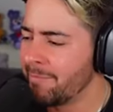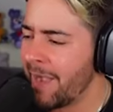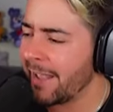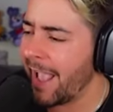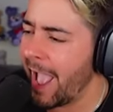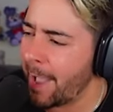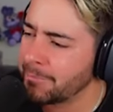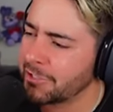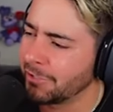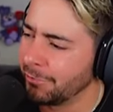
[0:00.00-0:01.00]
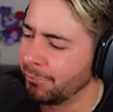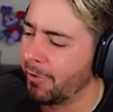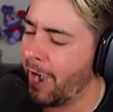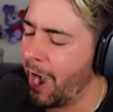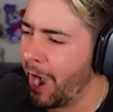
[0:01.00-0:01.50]
My absolute
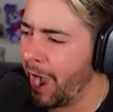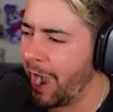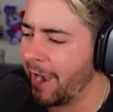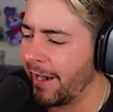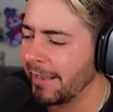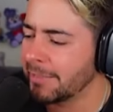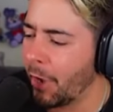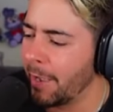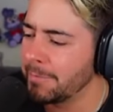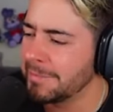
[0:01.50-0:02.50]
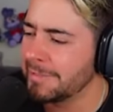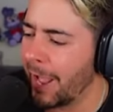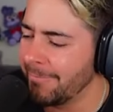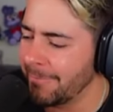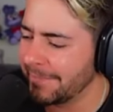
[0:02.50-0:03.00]
heart. I thought I was
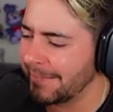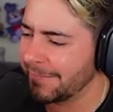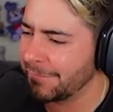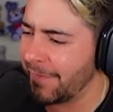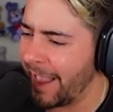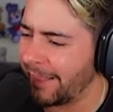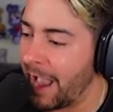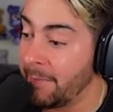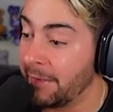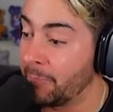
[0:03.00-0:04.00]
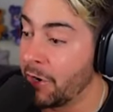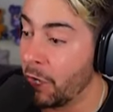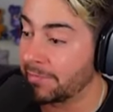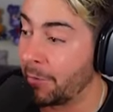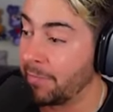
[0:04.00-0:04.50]
done with these fellas. I mean, we're
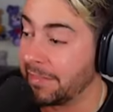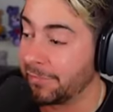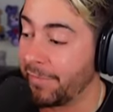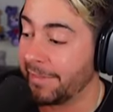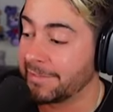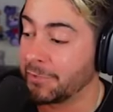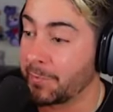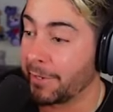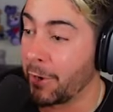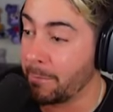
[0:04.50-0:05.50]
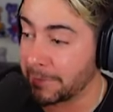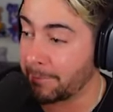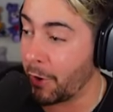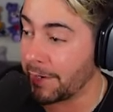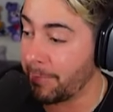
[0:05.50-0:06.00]
not done with these fellas because we're going to go up to
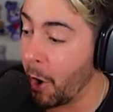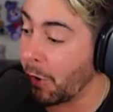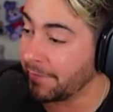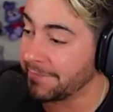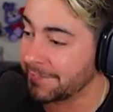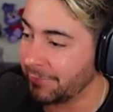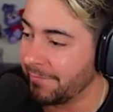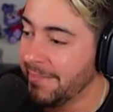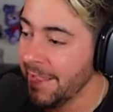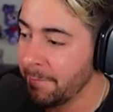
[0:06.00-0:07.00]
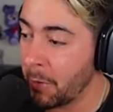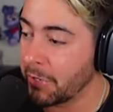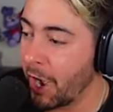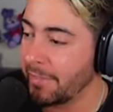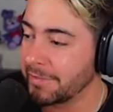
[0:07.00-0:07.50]
Bonnie Bowling soon, but we've
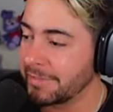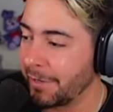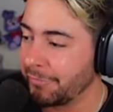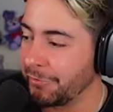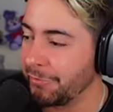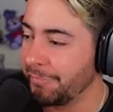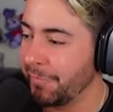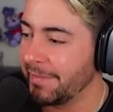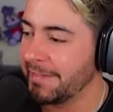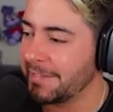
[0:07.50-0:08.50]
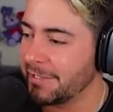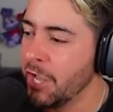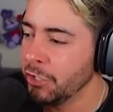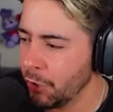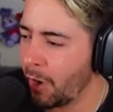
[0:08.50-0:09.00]
got other stuff to do first. This
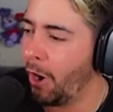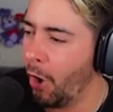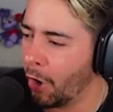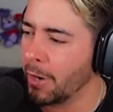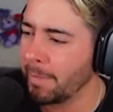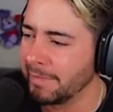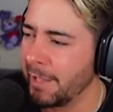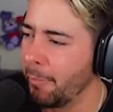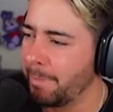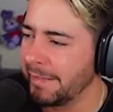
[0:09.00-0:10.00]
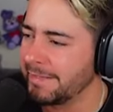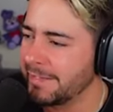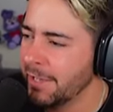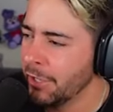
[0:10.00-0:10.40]
is, you're a horrible little beast.